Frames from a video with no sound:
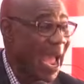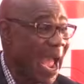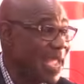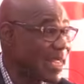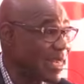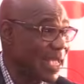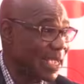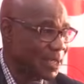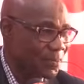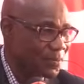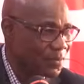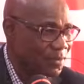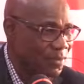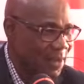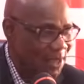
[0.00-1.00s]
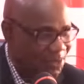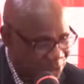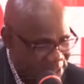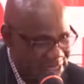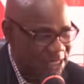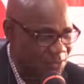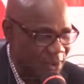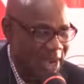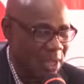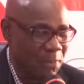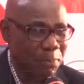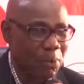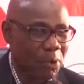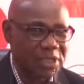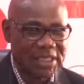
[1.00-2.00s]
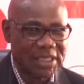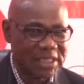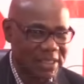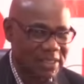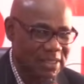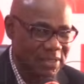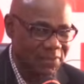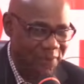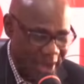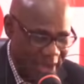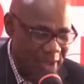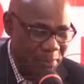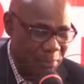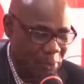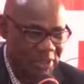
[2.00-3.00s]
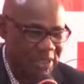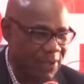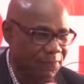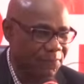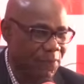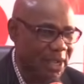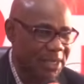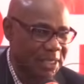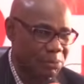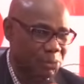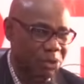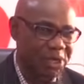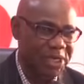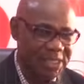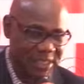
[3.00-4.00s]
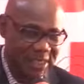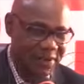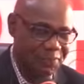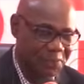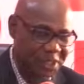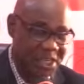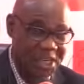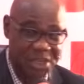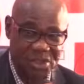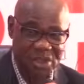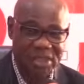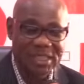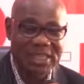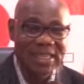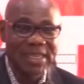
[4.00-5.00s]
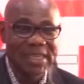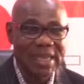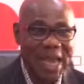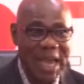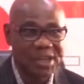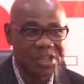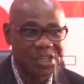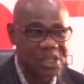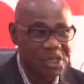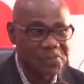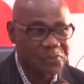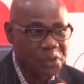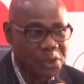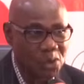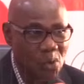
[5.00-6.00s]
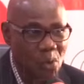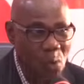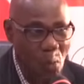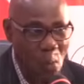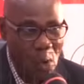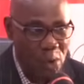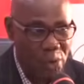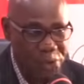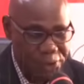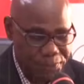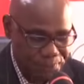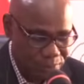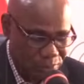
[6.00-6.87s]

INEC, and this is very important, it's very important for our democracy and for the nation, and indeed for the whole world,